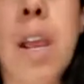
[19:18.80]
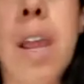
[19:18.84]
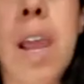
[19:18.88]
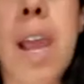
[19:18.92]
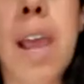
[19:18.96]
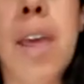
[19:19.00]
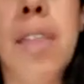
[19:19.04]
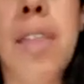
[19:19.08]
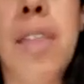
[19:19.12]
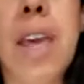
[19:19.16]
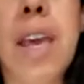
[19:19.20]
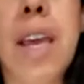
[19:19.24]

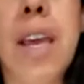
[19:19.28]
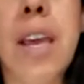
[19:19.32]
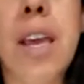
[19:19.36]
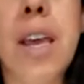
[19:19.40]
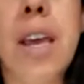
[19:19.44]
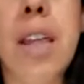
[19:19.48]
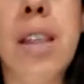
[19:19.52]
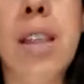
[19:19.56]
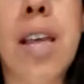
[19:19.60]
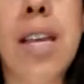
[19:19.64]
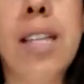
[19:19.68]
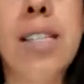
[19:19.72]
and
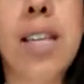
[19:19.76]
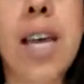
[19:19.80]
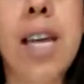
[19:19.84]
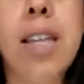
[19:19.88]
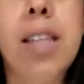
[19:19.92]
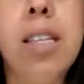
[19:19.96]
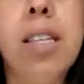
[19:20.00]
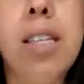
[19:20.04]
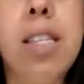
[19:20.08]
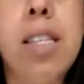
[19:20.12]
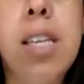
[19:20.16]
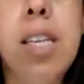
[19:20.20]
they
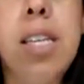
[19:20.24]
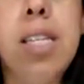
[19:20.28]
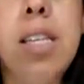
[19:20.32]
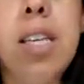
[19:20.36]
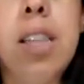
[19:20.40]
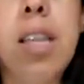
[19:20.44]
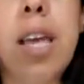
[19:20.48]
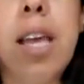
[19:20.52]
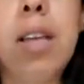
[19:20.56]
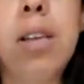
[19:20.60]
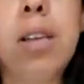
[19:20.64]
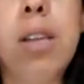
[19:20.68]
take the seeds
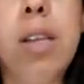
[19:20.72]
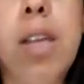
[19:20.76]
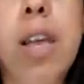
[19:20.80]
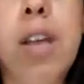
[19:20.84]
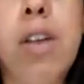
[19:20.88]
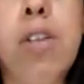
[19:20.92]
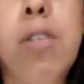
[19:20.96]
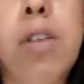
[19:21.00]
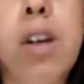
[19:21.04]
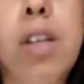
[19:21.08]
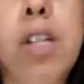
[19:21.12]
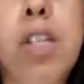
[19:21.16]
and they
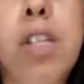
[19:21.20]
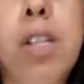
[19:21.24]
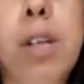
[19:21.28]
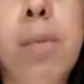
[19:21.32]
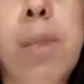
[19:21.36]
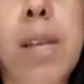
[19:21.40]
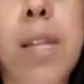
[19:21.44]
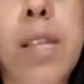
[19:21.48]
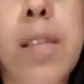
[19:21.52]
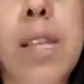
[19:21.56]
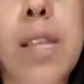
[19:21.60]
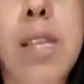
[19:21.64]
crush
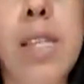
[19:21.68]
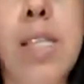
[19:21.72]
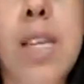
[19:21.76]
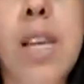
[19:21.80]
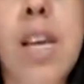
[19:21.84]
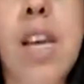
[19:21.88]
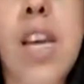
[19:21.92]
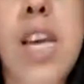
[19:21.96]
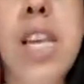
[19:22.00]
them like this.